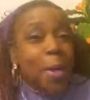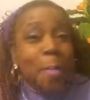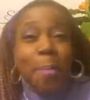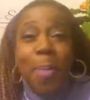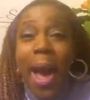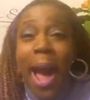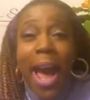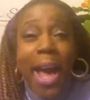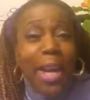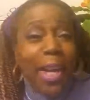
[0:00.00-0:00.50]
The
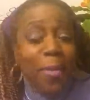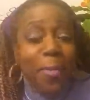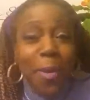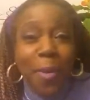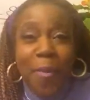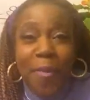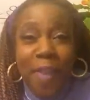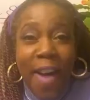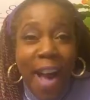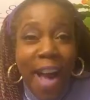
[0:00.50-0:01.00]
body
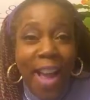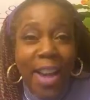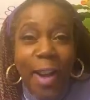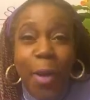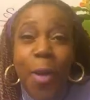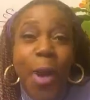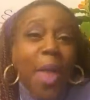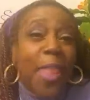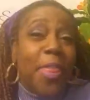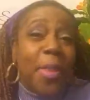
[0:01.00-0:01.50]
will
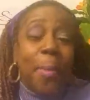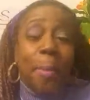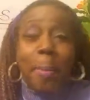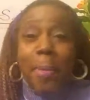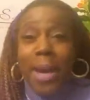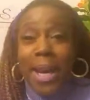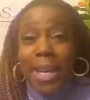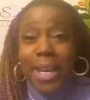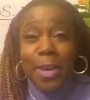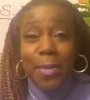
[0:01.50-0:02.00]
follow and the
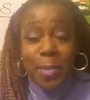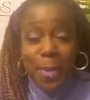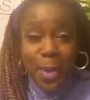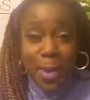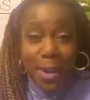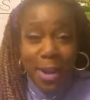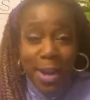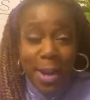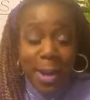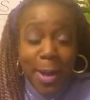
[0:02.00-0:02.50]
money
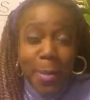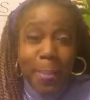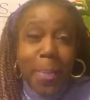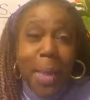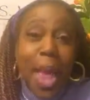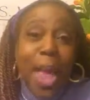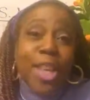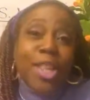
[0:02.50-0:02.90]
will come.